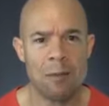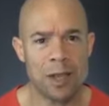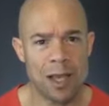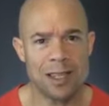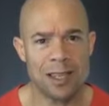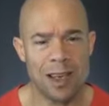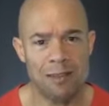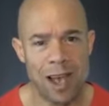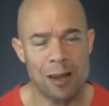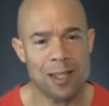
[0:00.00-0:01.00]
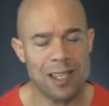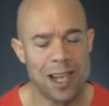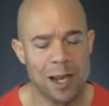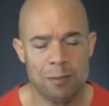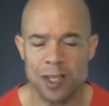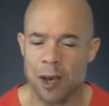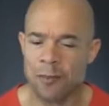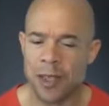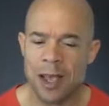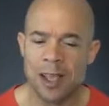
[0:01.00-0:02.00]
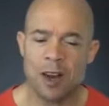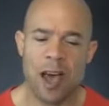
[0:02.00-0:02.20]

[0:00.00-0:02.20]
because of how it's set up. So, you know,